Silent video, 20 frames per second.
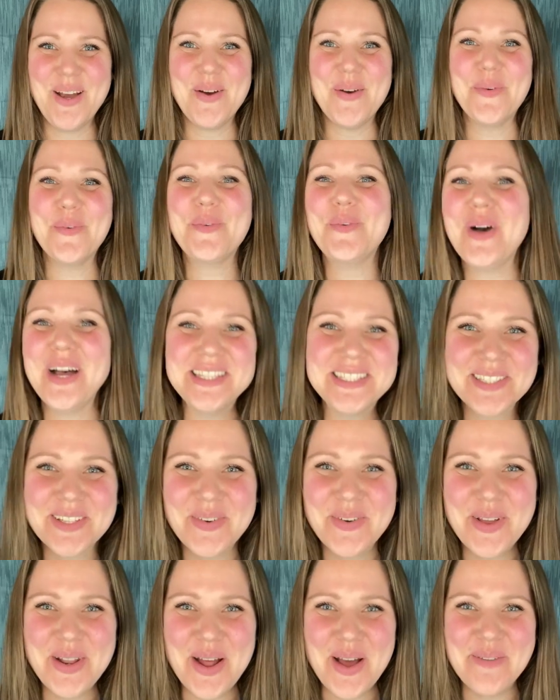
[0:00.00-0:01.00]
What's
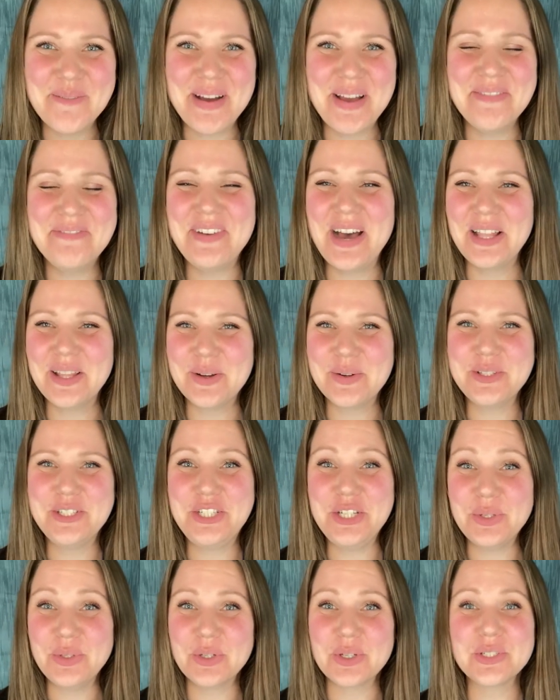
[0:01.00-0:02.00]
going on, my fellow
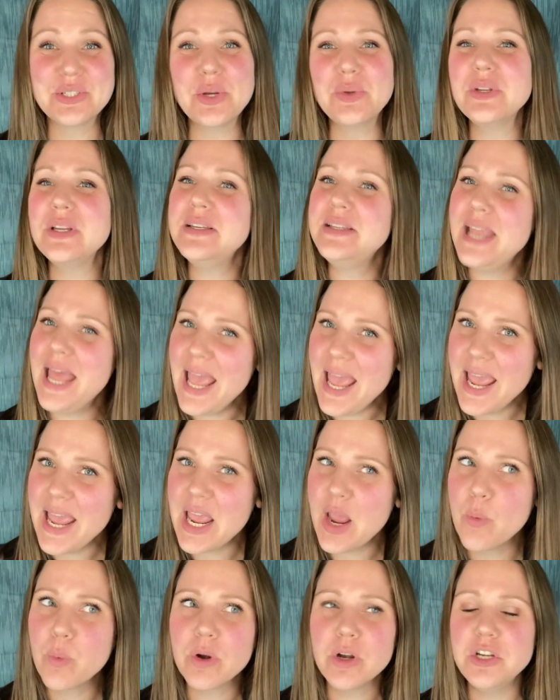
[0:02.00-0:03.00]
jewelers? So
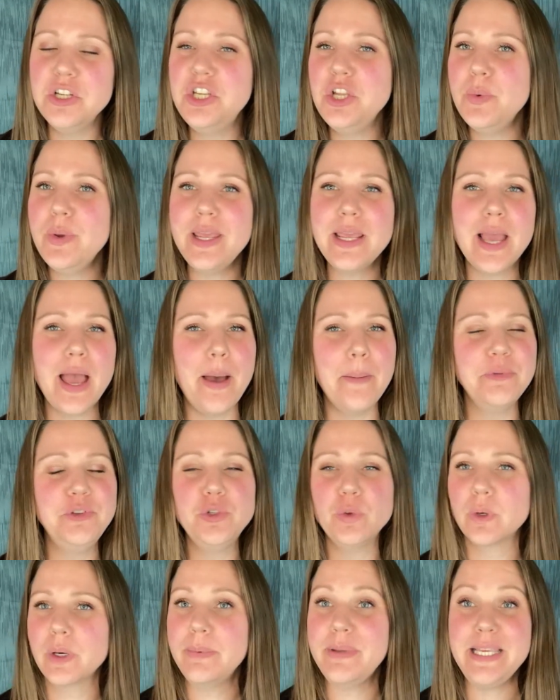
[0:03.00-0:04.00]
today we're doing a
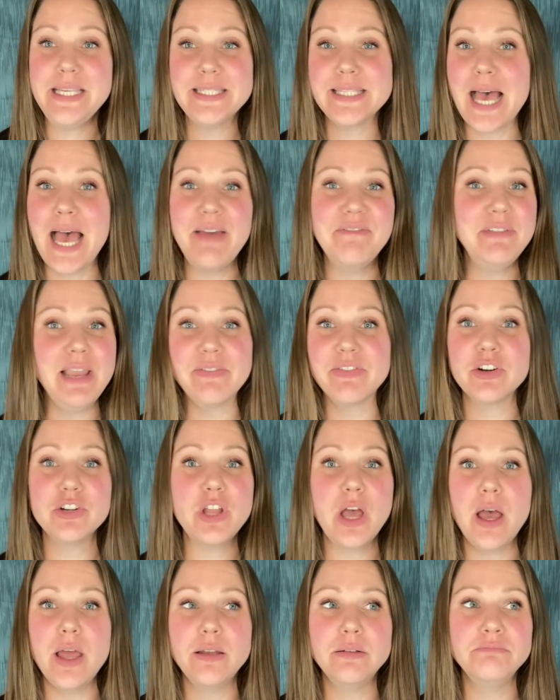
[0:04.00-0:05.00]
jewelry piece I've never
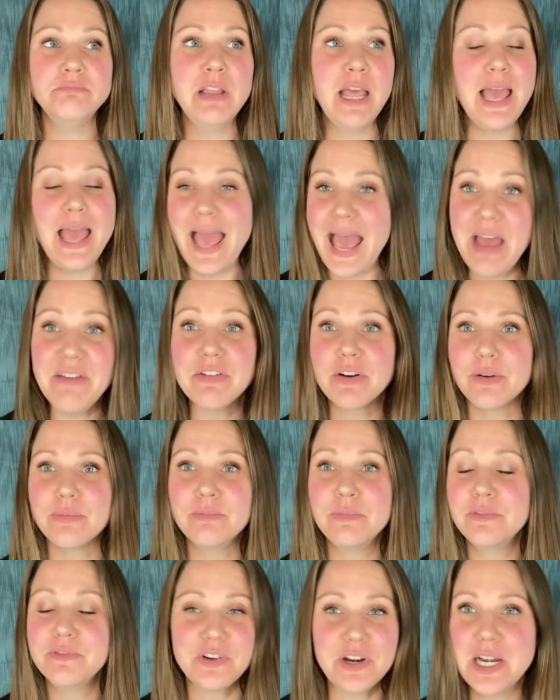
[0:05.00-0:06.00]
done
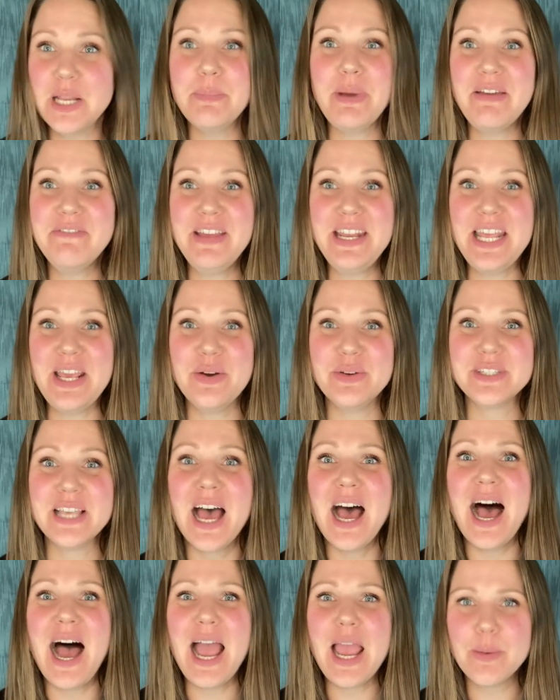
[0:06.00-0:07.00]
ever for any of my videos.
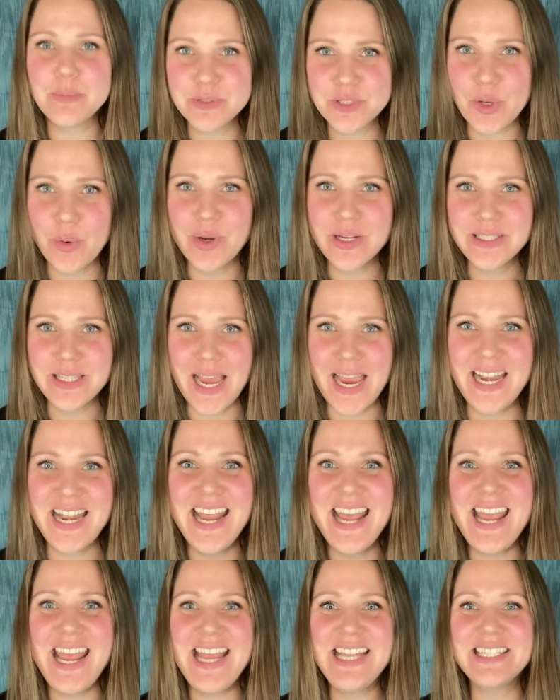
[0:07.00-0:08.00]
I am so
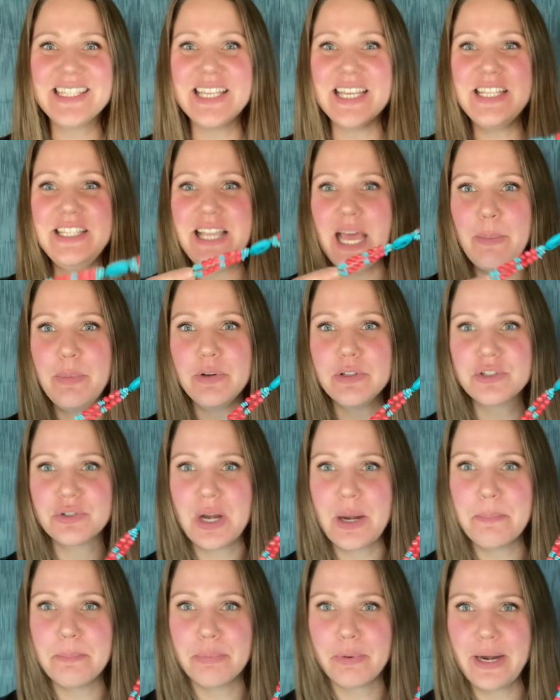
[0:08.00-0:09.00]
excited. It's the double
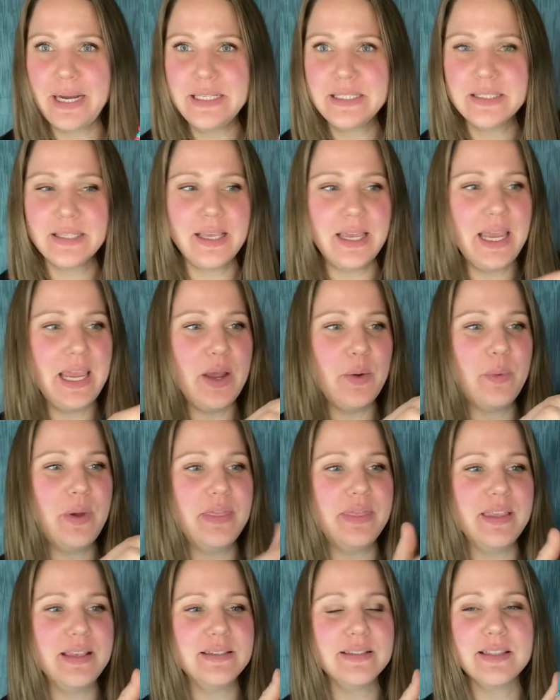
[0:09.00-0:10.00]
strand bracelet
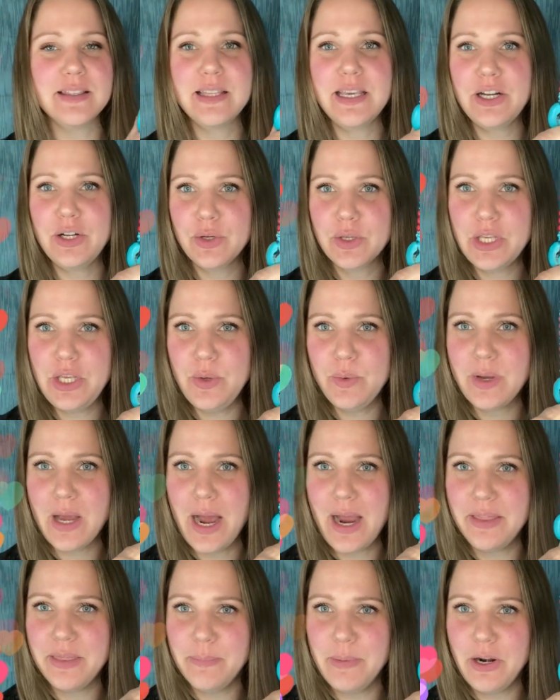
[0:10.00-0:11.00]
with this little cute
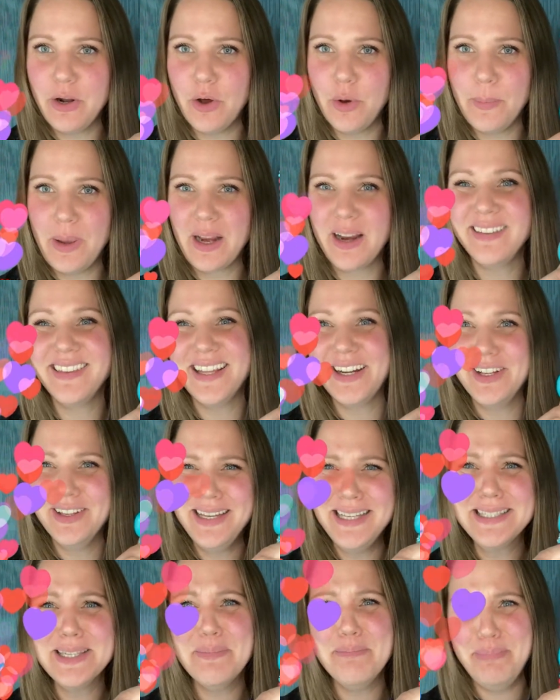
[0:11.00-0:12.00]
guy in the middle. Oh my God,
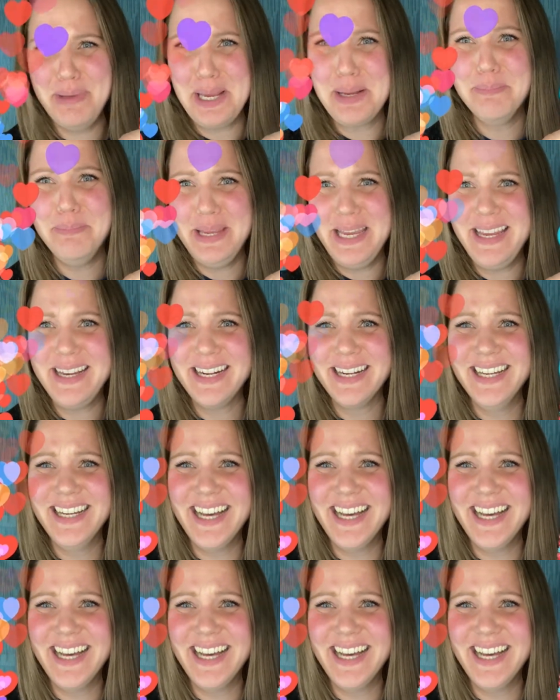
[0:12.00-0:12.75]
little, it's a big bead.